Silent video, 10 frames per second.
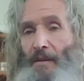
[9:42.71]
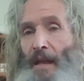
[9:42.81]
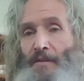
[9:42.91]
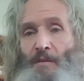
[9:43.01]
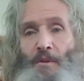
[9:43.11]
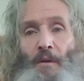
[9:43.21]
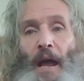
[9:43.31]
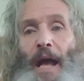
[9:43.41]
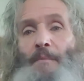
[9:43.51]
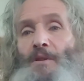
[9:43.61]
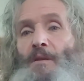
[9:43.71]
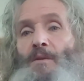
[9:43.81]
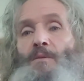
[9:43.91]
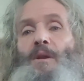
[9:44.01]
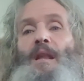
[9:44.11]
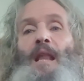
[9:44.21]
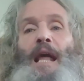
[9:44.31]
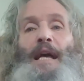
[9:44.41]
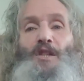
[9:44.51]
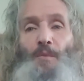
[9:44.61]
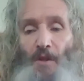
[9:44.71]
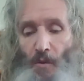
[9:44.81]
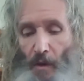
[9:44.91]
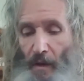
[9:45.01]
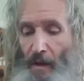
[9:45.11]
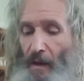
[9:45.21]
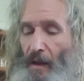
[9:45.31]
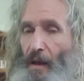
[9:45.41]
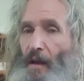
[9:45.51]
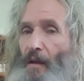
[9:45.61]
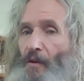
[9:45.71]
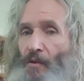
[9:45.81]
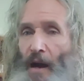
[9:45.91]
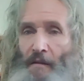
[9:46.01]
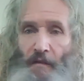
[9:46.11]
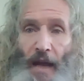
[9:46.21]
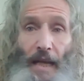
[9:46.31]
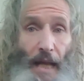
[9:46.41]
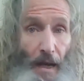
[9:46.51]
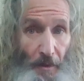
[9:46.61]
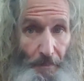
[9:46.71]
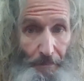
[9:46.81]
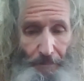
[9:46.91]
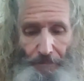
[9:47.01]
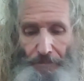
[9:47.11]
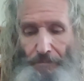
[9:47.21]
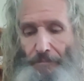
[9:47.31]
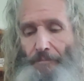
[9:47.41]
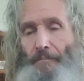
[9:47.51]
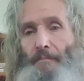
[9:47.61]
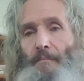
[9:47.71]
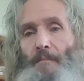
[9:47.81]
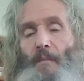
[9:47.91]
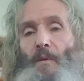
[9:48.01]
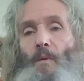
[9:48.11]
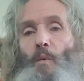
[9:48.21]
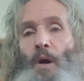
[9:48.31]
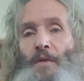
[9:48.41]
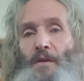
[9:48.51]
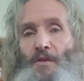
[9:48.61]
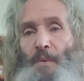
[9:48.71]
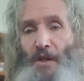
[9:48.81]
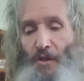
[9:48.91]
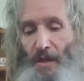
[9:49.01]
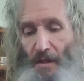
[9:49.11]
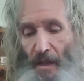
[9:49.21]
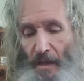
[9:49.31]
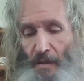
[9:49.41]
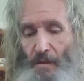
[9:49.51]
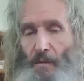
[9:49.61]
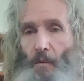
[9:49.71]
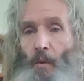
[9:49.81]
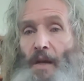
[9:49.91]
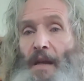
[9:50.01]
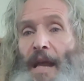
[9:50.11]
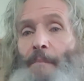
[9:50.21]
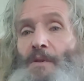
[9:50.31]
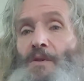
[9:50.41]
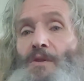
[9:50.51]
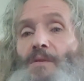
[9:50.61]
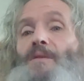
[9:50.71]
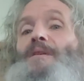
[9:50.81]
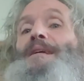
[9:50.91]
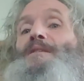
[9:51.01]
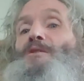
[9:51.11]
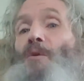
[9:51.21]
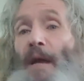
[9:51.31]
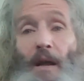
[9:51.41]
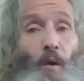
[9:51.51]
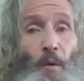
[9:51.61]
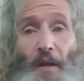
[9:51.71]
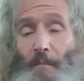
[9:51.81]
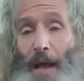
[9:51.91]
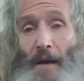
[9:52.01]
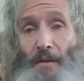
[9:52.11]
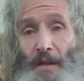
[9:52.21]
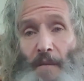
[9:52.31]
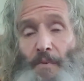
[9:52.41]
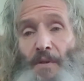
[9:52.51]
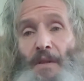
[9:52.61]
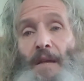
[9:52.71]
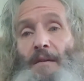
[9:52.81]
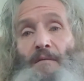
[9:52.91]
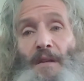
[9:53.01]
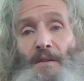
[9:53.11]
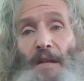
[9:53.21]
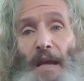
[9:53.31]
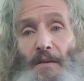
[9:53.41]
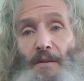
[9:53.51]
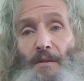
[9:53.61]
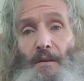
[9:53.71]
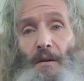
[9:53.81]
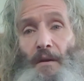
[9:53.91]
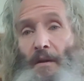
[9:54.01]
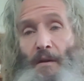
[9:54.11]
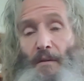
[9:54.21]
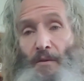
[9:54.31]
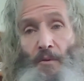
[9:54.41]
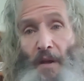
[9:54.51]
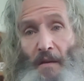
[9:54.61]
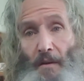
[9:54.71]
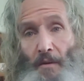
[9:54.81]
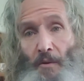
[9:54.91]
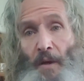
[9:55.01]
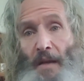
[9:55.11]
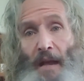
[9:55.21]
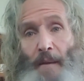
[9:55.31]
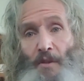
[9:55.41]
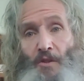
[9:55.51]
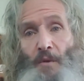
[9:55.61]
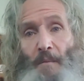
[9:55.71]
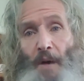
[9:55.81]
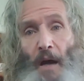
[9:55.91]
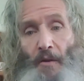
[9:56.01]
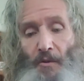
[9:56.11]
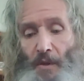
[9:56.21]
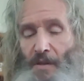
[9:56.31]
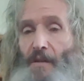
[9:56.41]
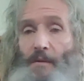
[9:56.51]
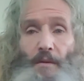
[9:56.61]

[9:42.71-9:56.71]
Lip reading: That should be your absolute last resort. Try to find out what the species is, what damage it's doing. Only about 10% of insects are going to do any damage, do any bother to us.